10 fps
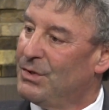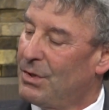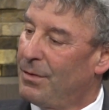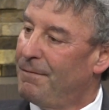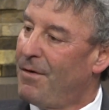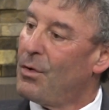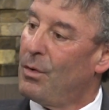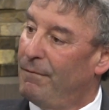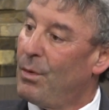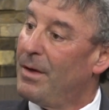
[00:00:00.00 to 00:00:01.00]
So the
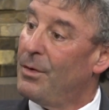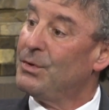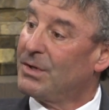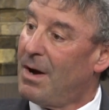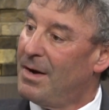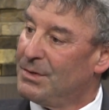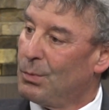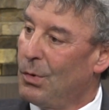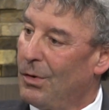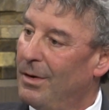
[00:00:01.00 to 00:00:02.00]
photo of where those
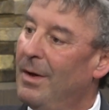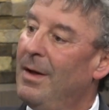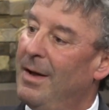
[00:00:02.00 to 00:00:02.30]
cars were